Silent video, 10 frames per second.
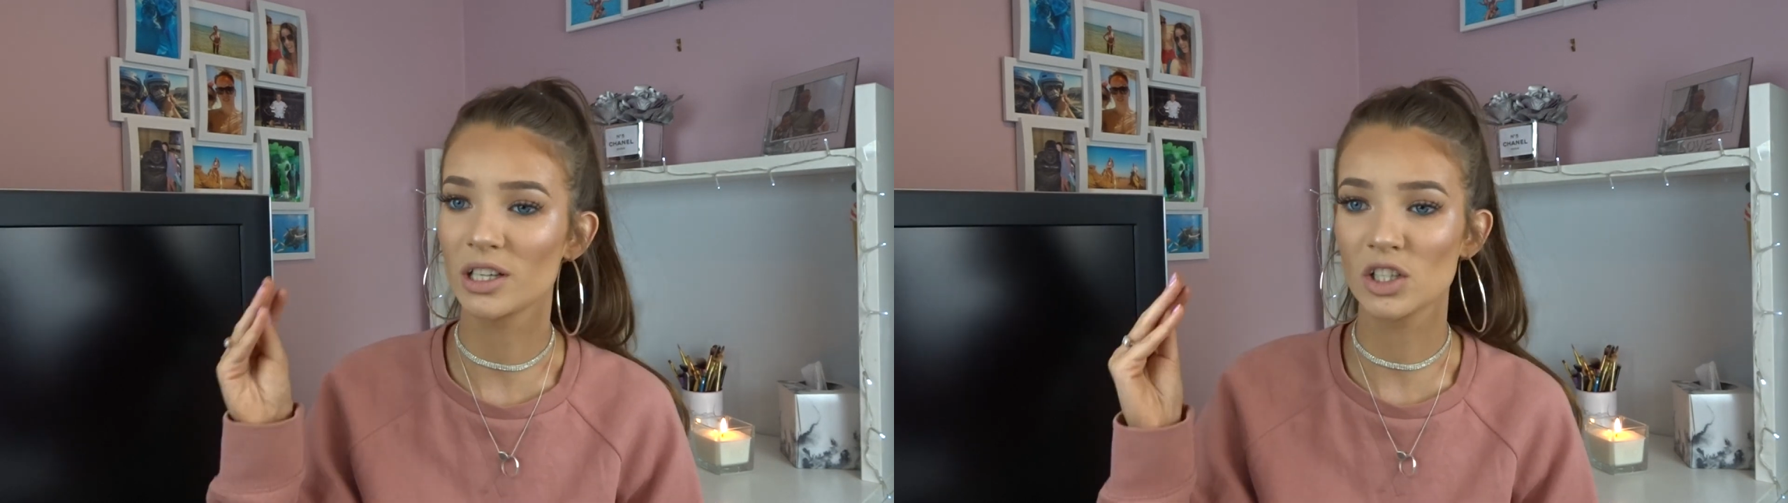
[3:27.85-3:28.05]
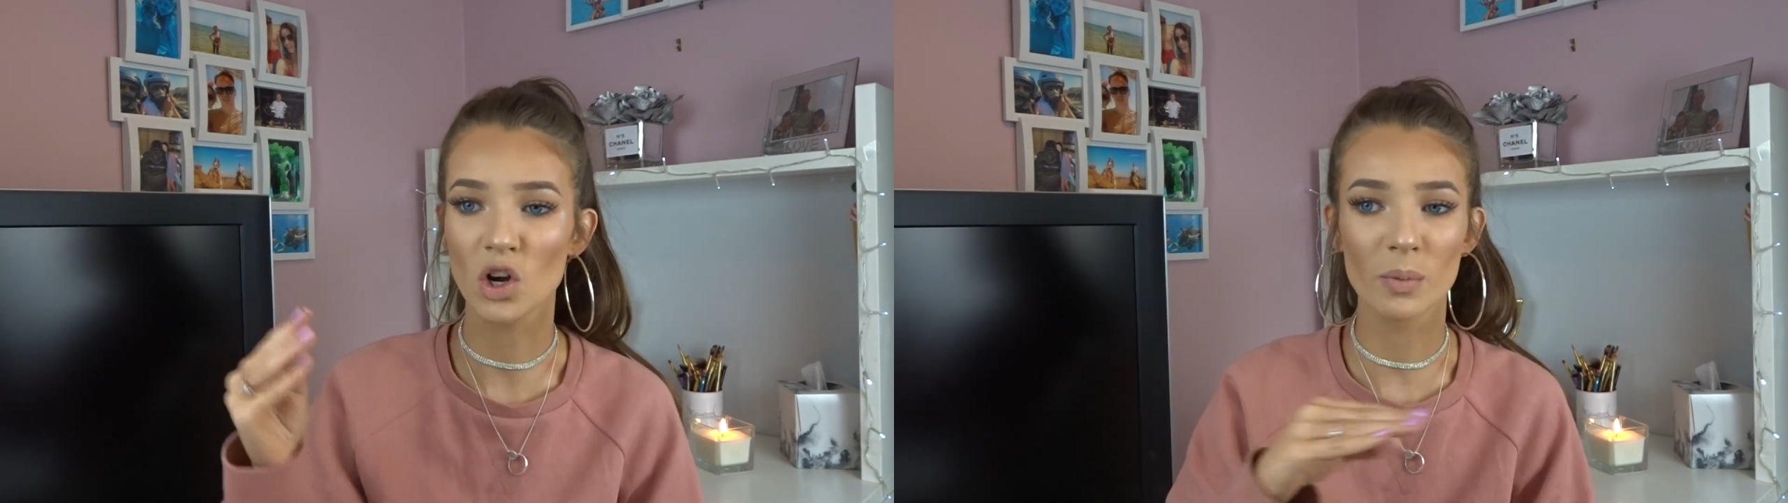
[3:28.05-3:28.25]

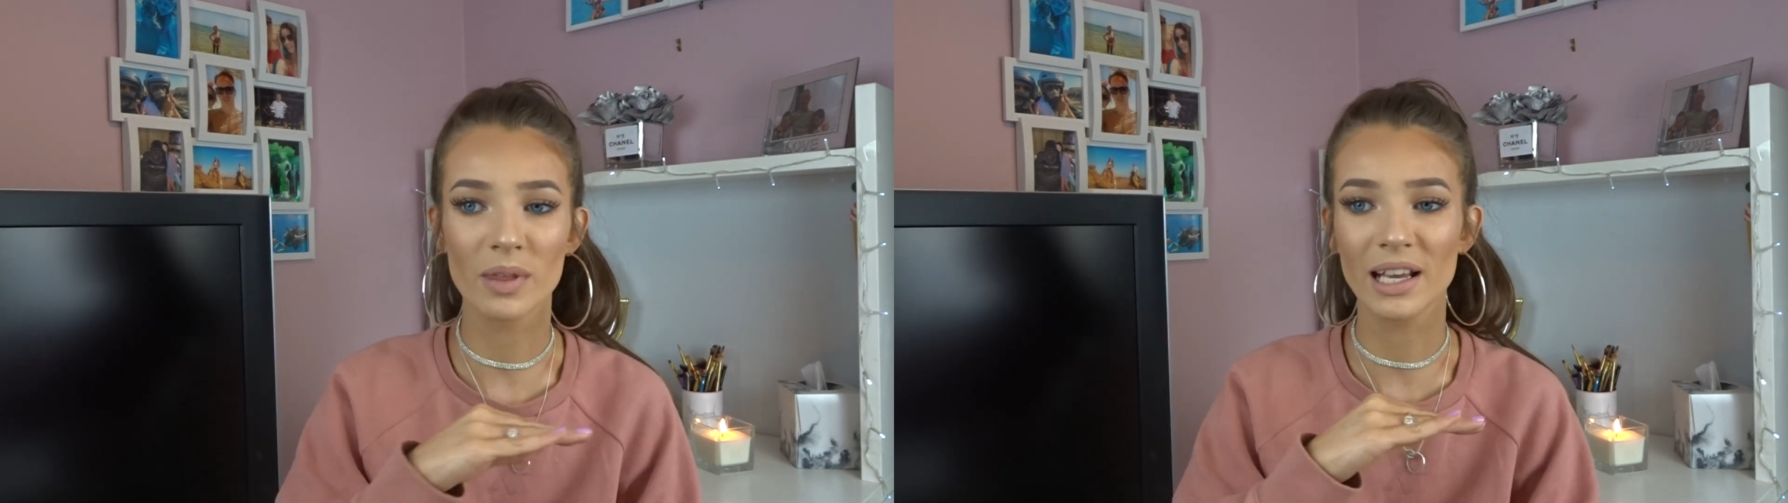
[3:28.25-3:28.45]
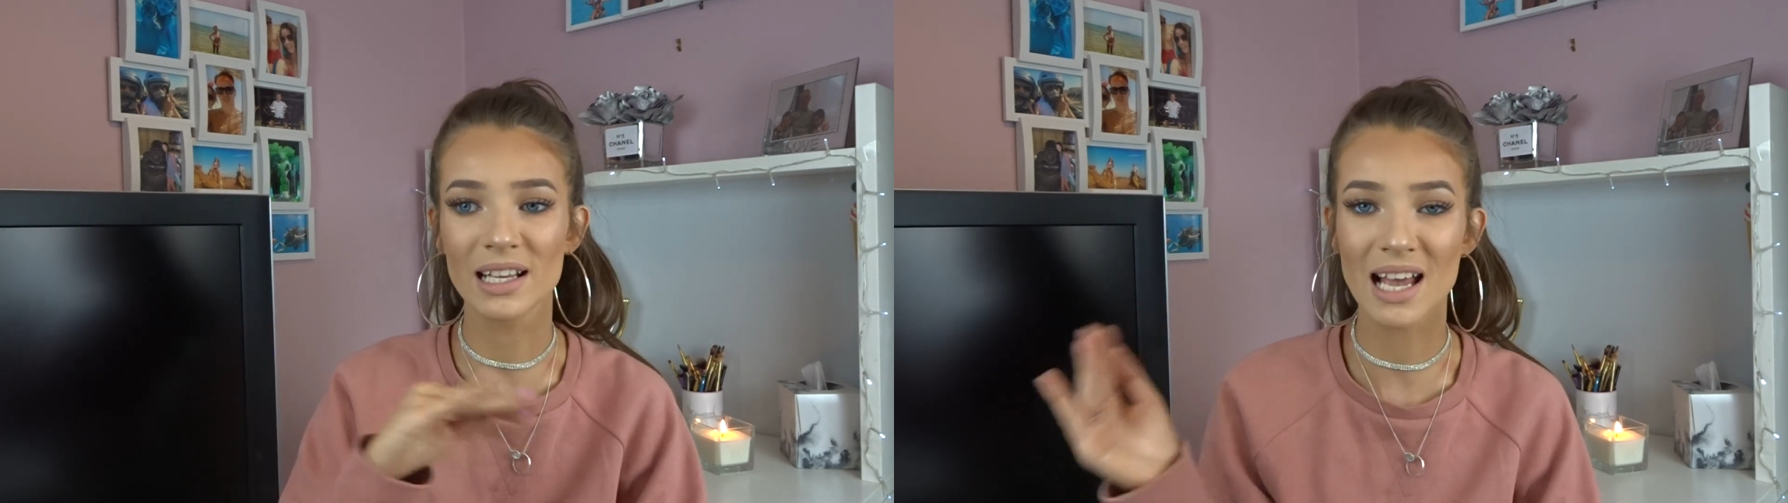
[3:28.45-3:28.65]
type
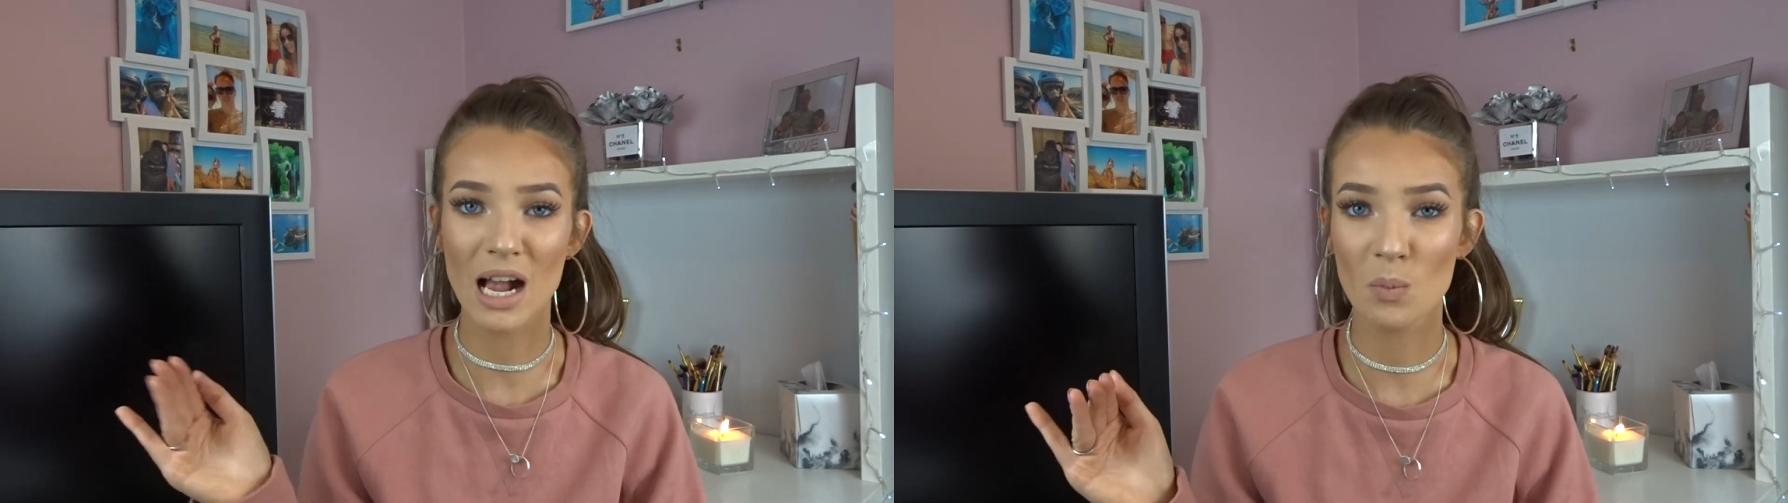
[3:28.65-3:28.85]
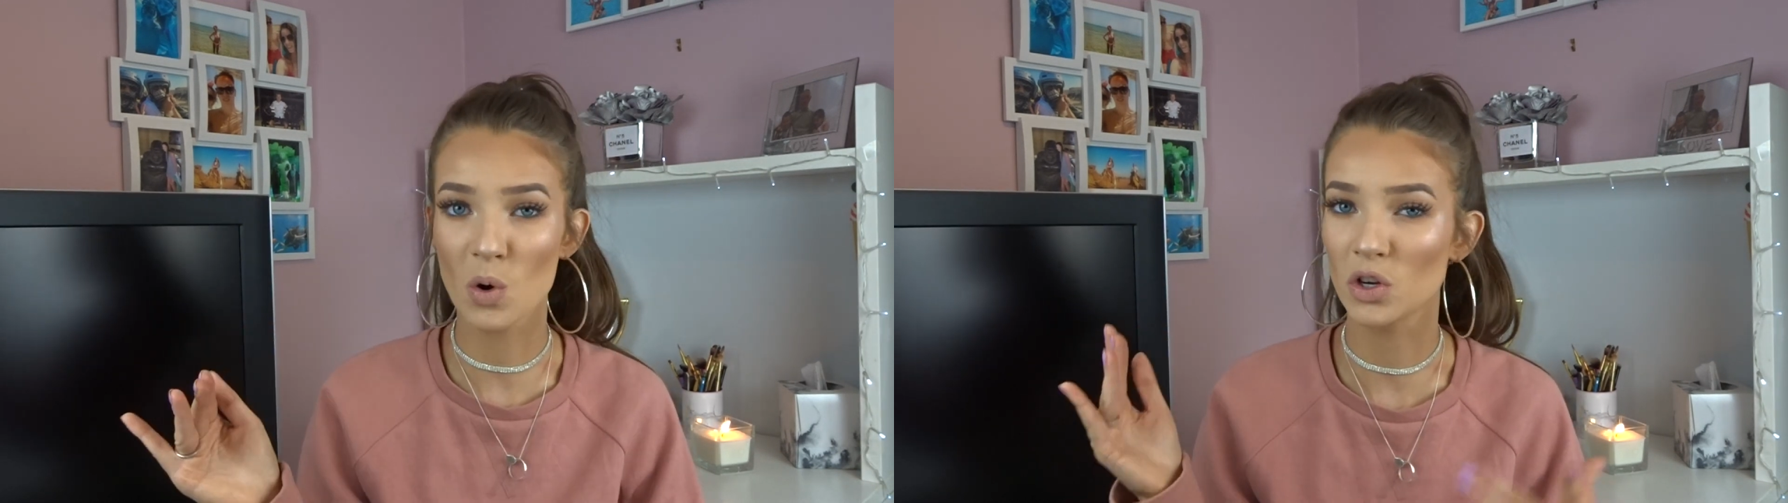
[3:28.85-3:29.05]
the
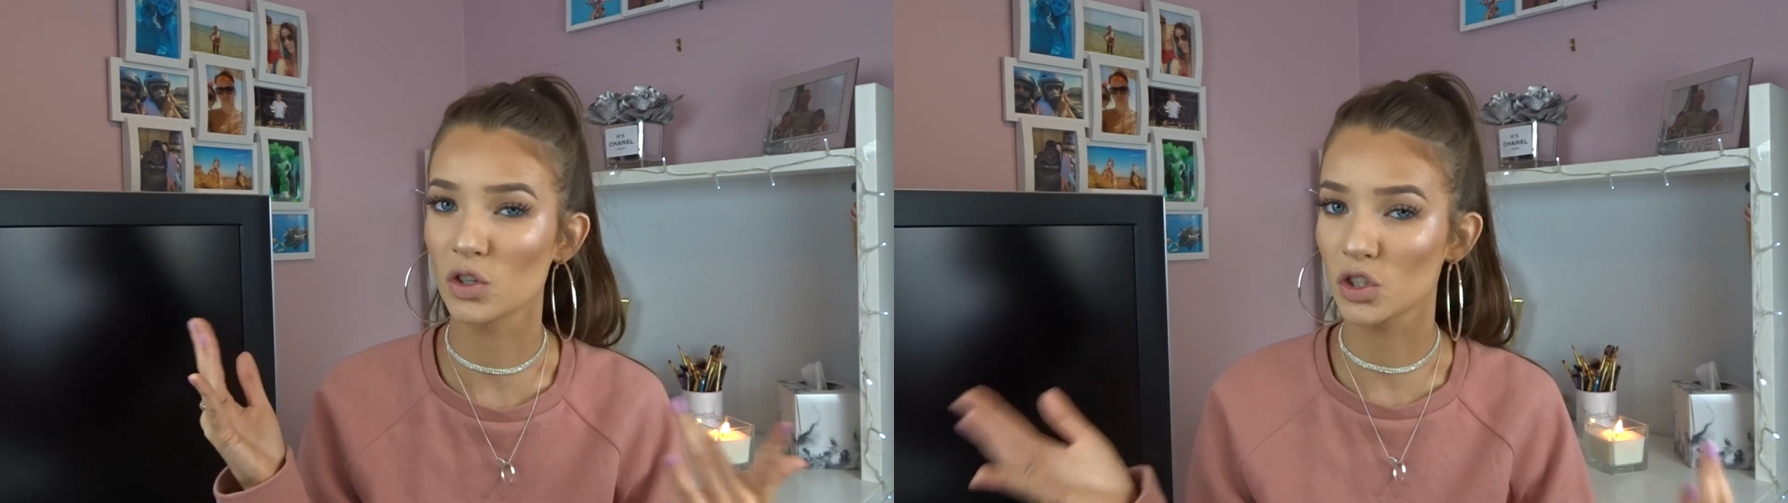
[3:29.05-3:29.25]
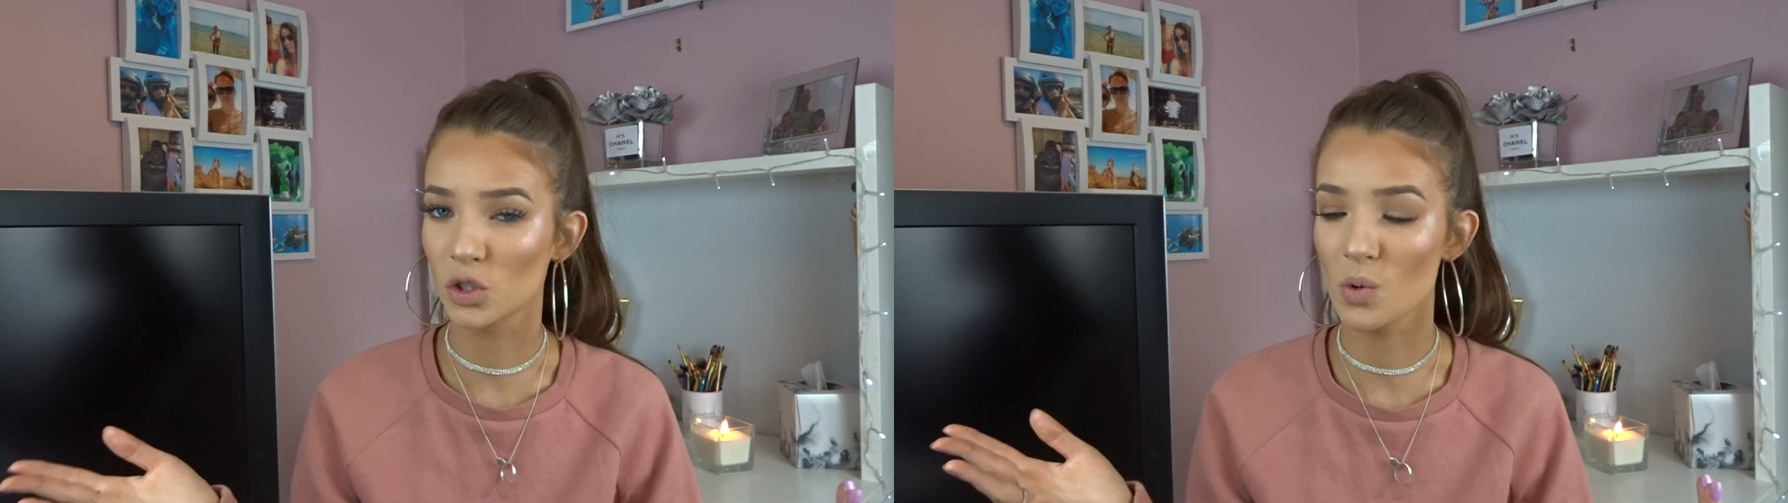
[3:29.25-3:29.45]
exact
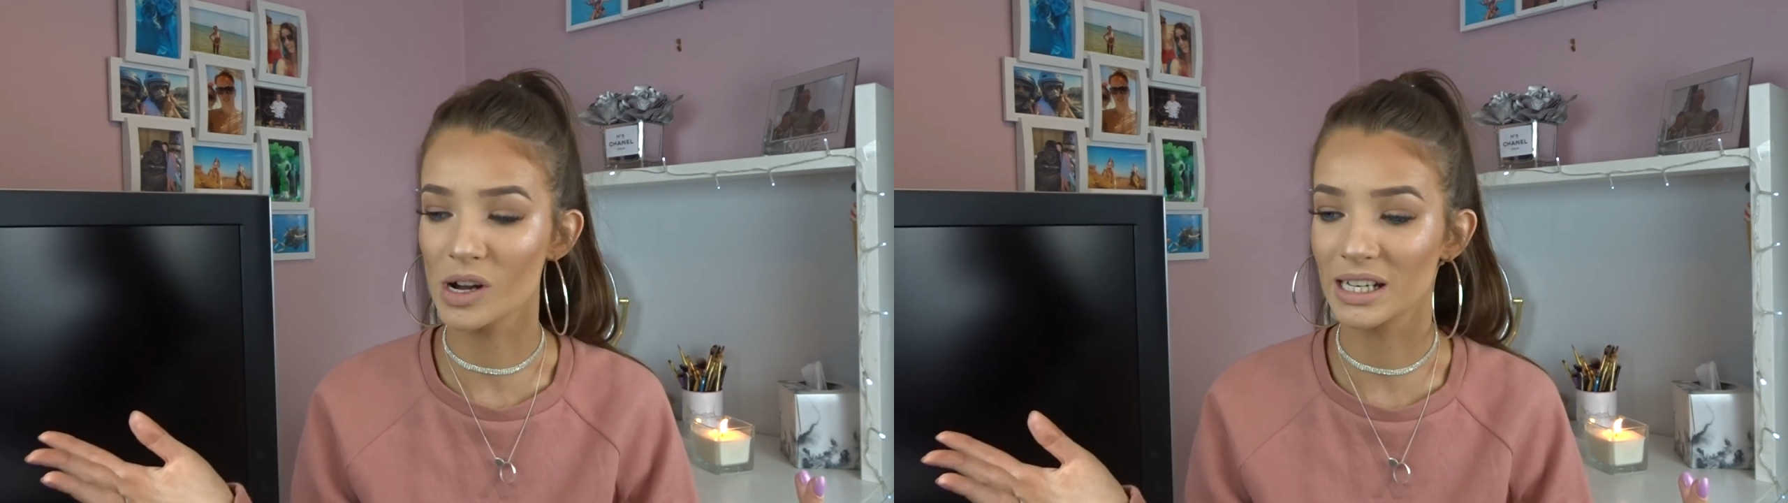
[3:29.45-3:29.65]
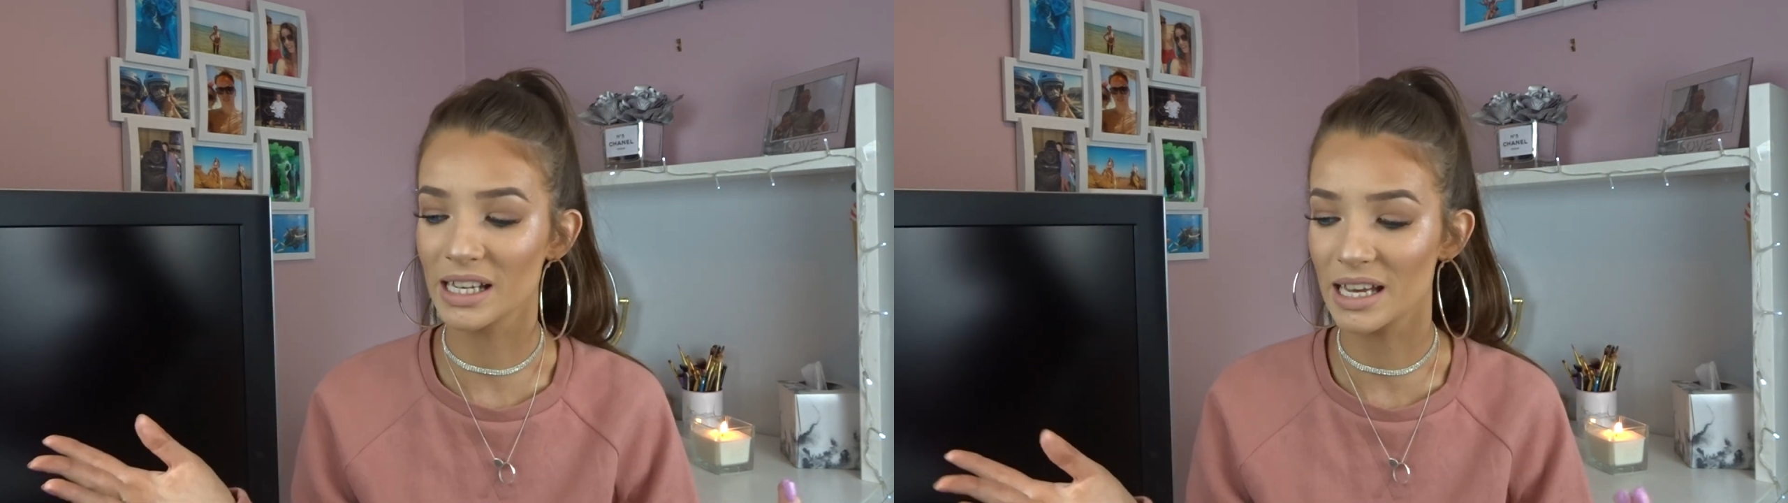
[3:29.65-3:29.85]
product you
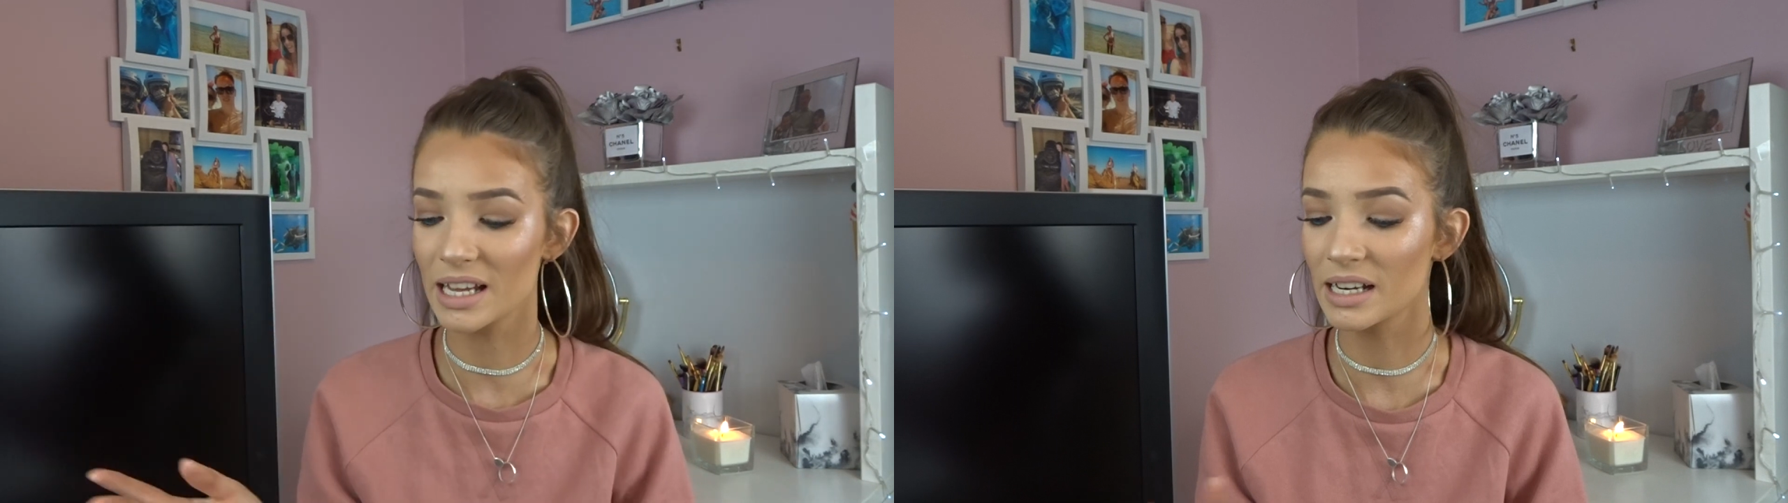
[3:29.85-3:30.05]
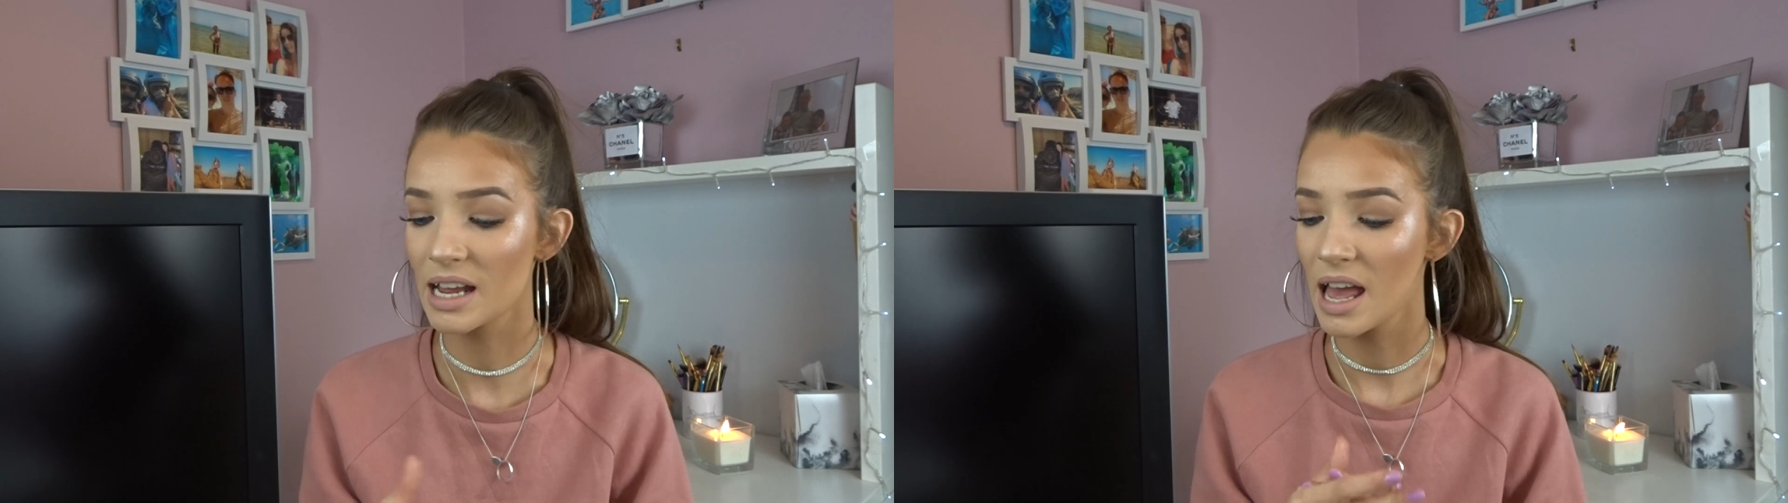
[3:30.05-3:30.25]
want in.